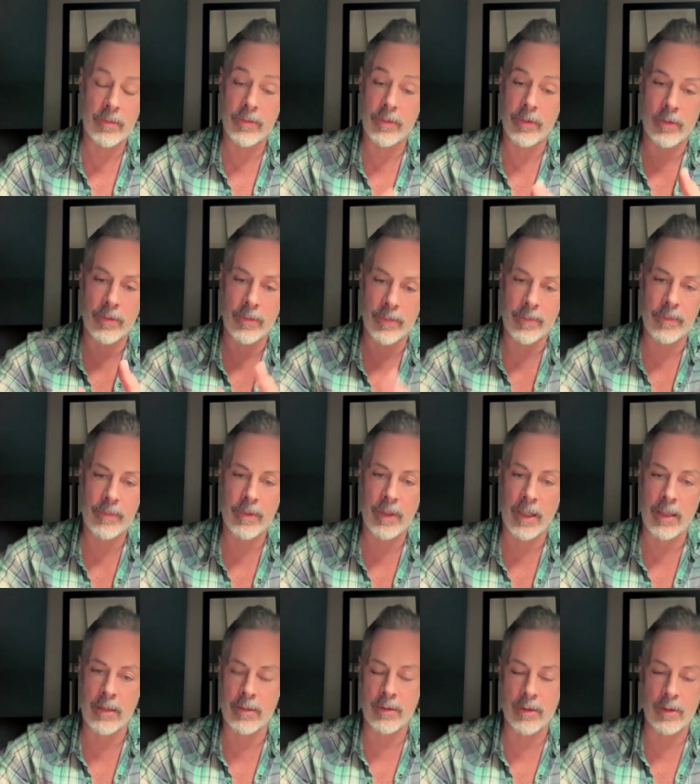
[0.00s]
for
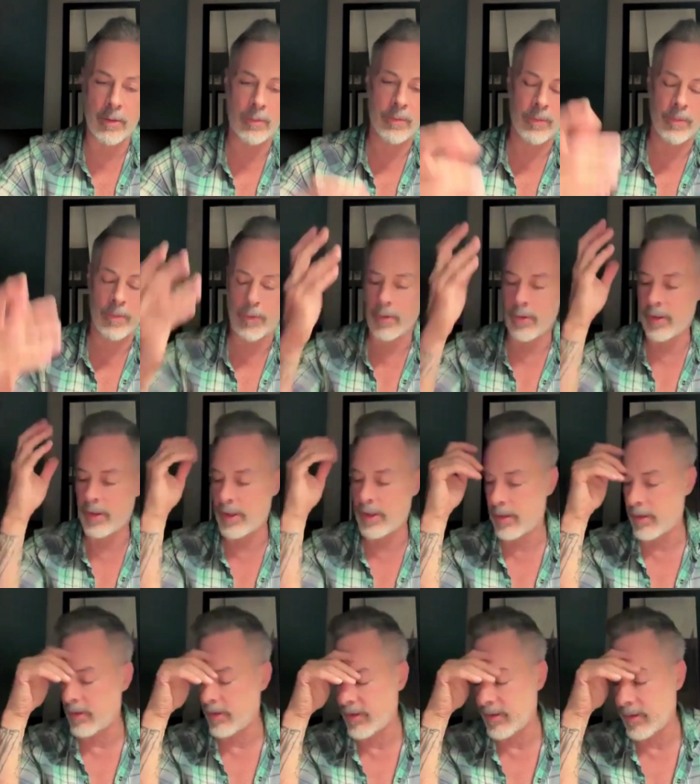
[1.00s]
I don't know, 30
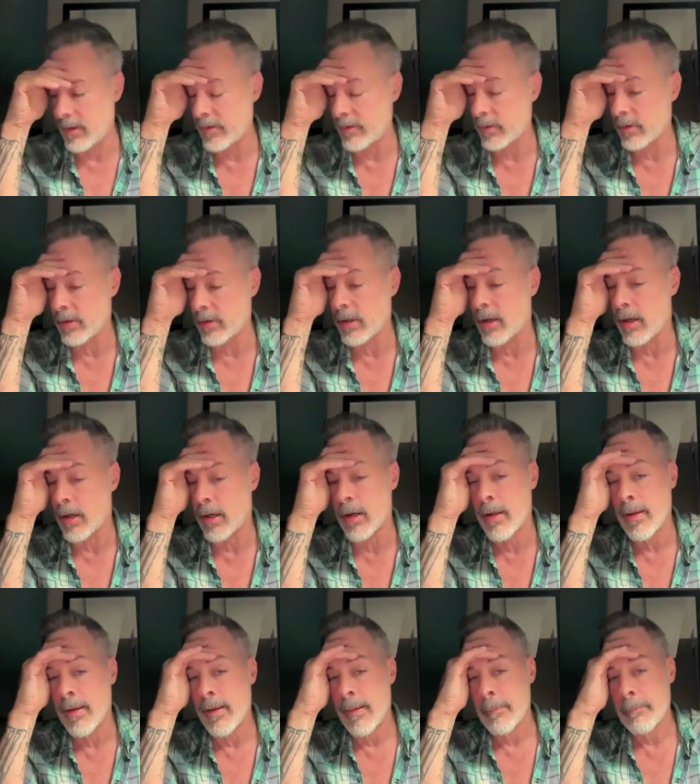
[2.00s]
years, however long.
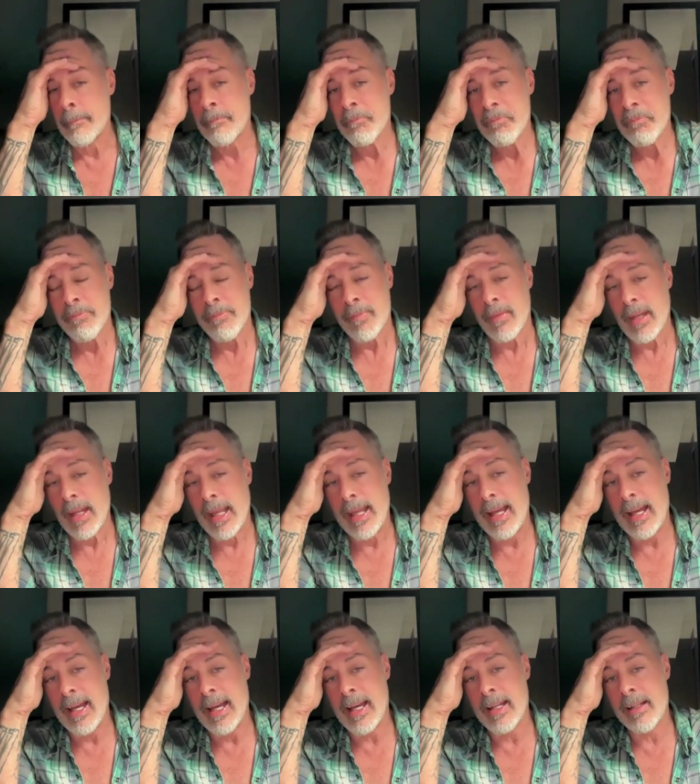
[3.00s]

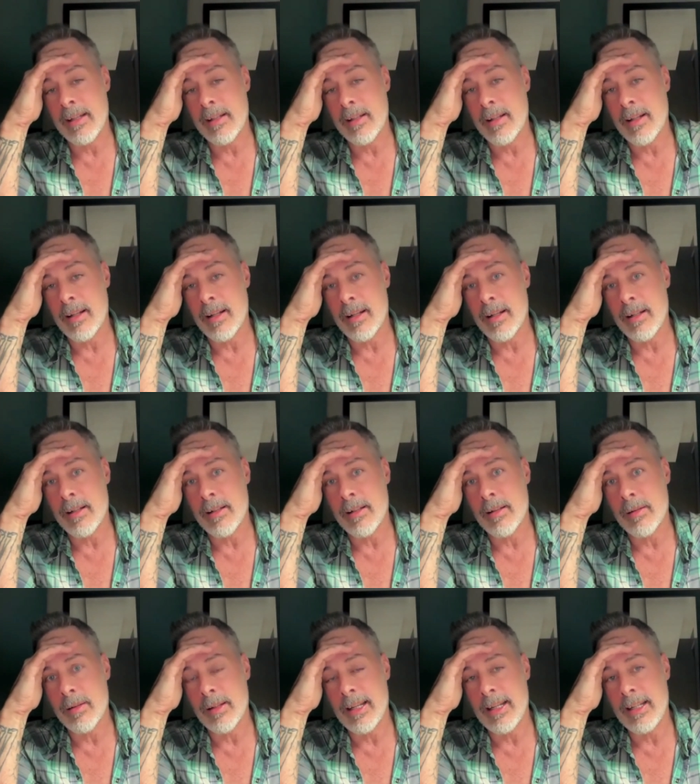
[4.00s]
And uh,
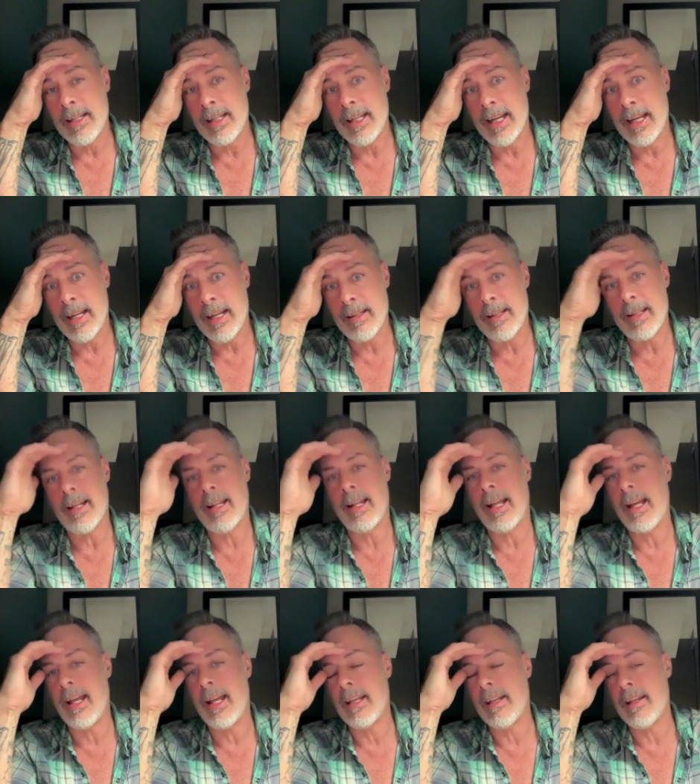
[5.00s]
the lady had that
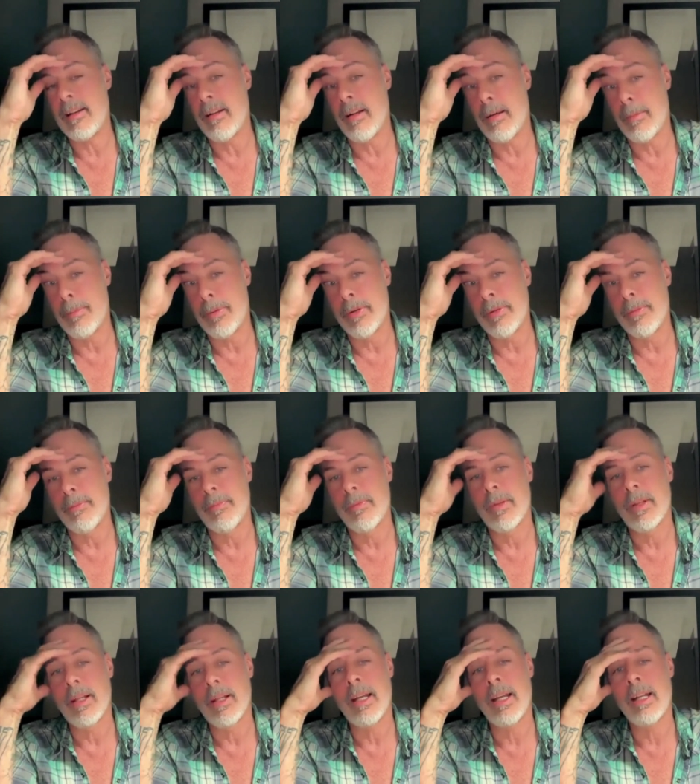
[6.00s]
hanging up,
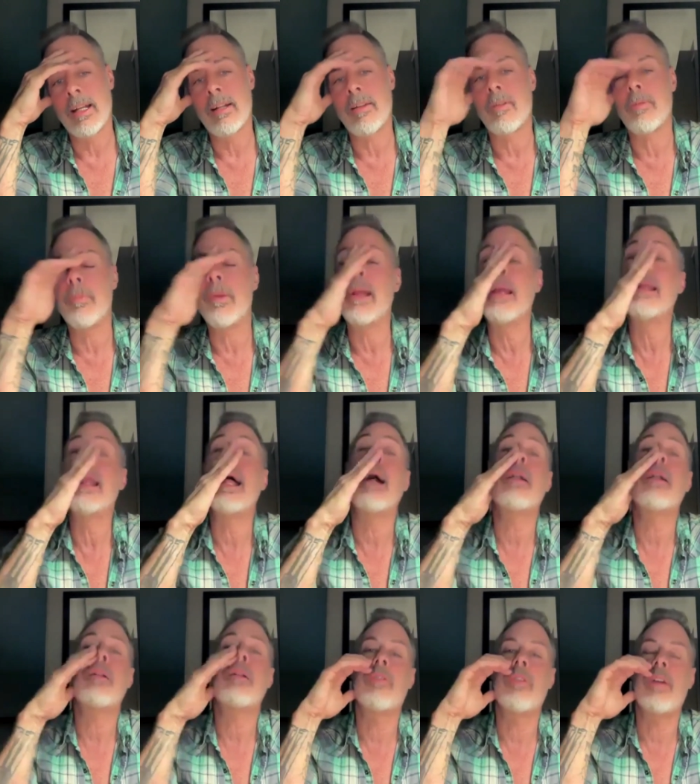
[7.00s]
and it's made
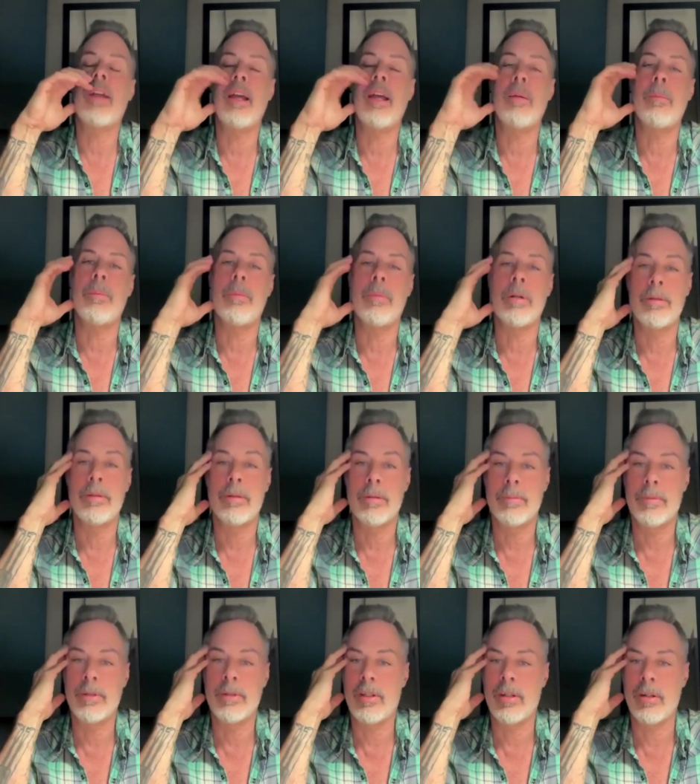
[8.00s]
out of hemp
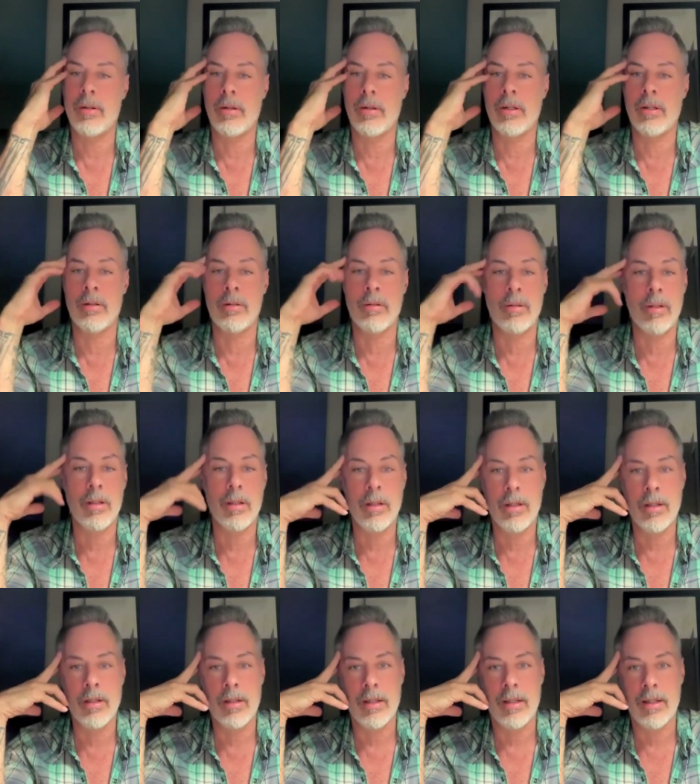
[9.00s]
material.
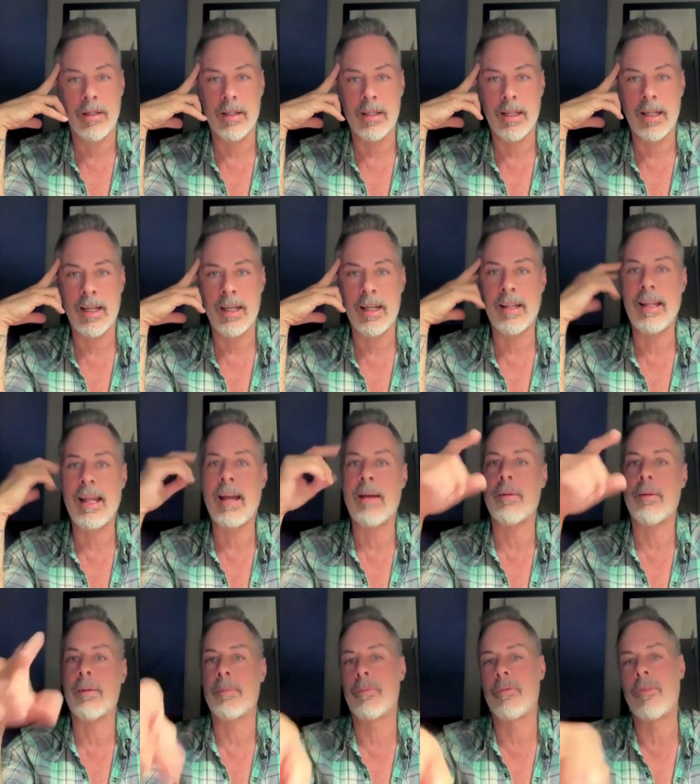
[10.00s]
And
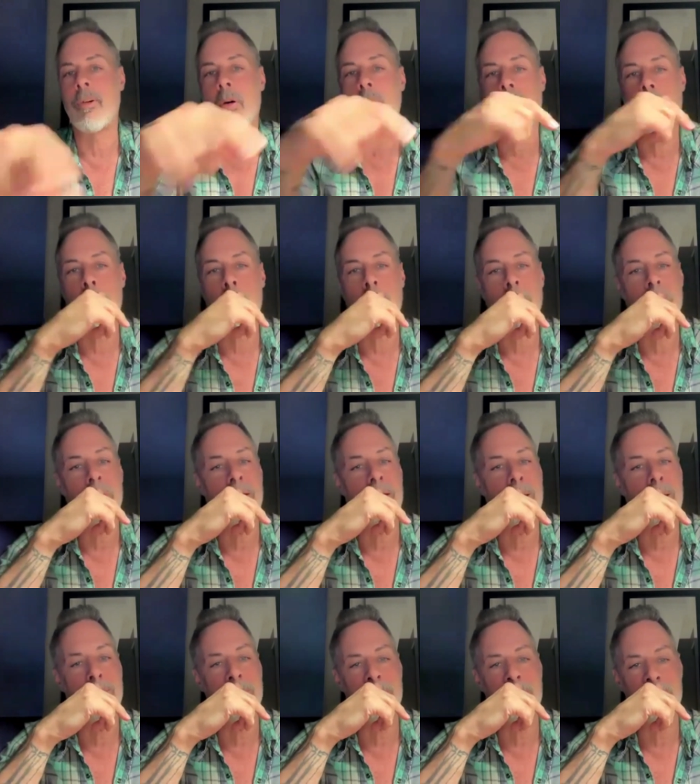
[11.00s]
that photo was
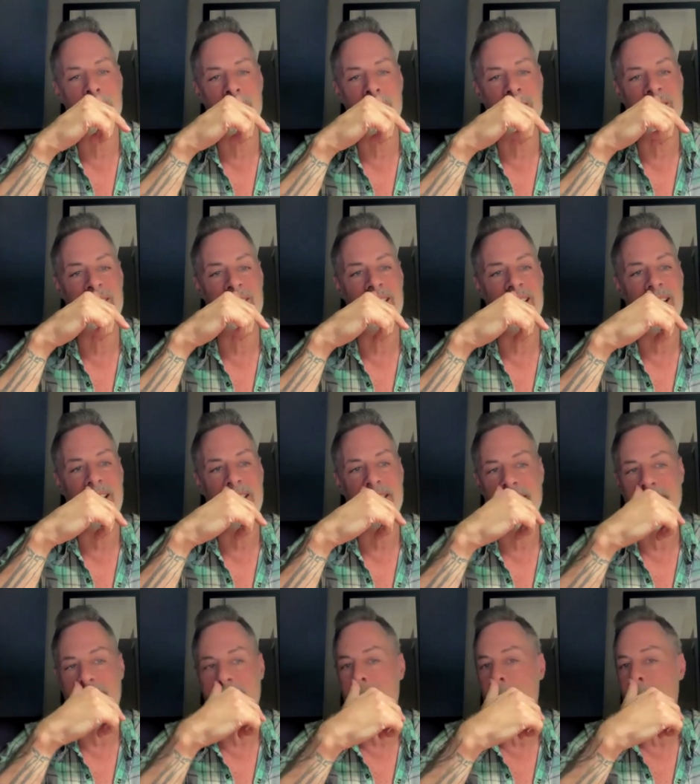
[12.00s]
probably during the
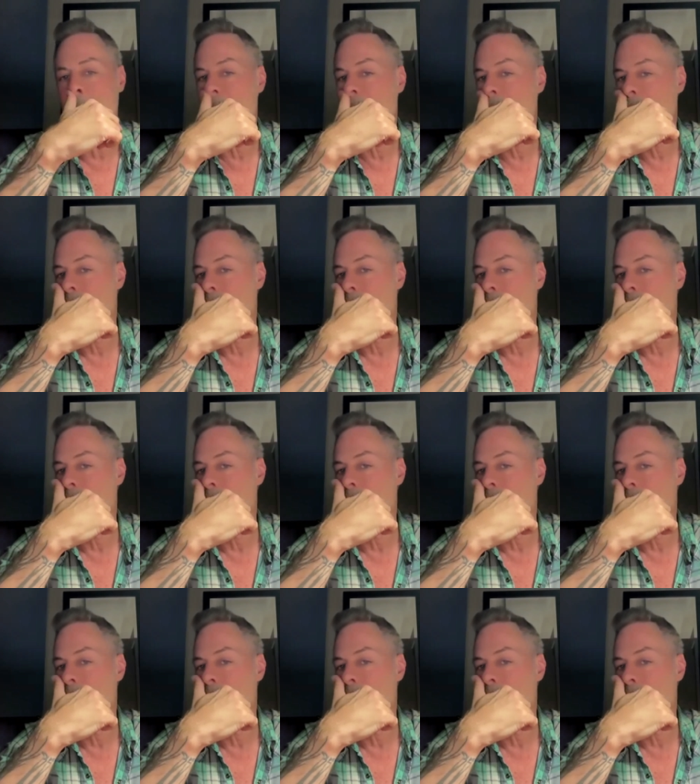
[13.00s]
lockdown.